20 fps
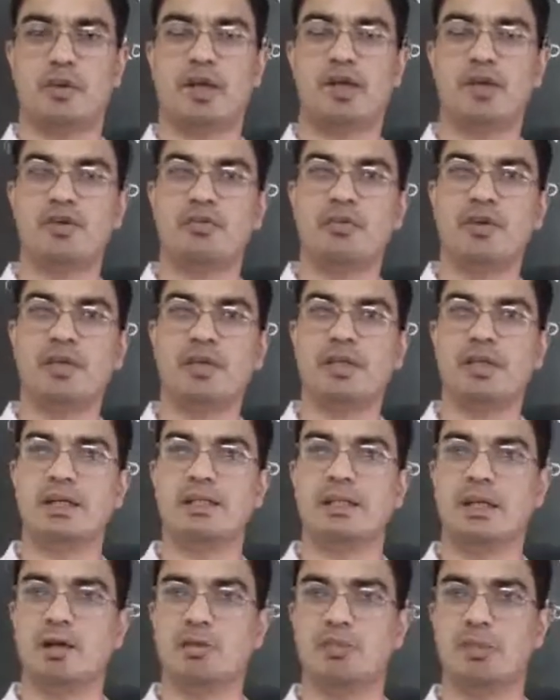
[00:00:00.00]
by
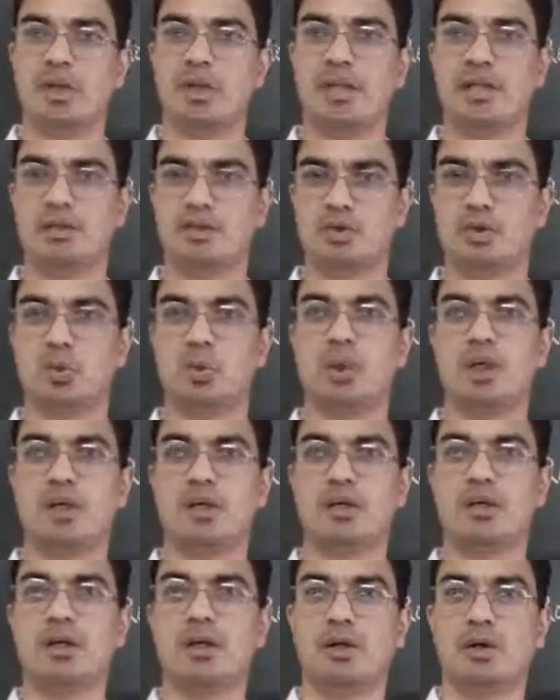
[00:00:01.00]
defeating the MLAs who
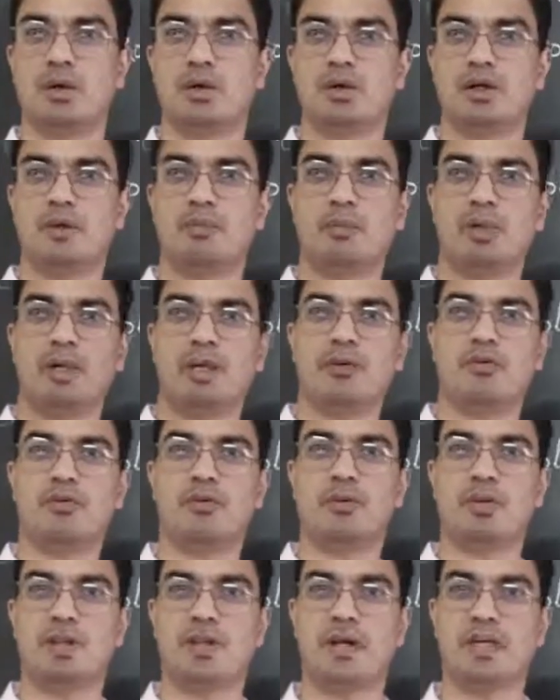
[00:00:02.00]
are MLA
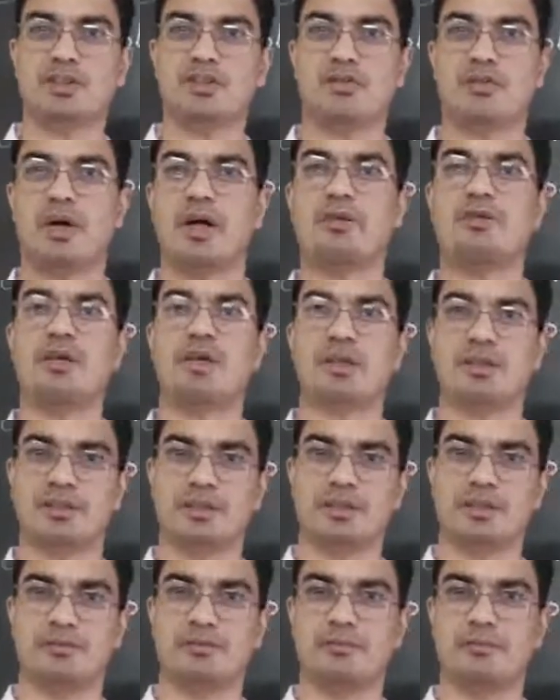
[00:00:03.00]
for last 5
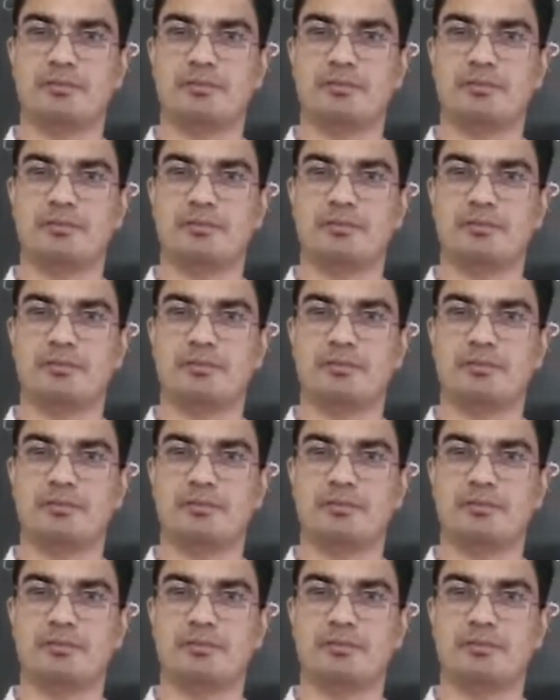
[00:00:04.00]
years.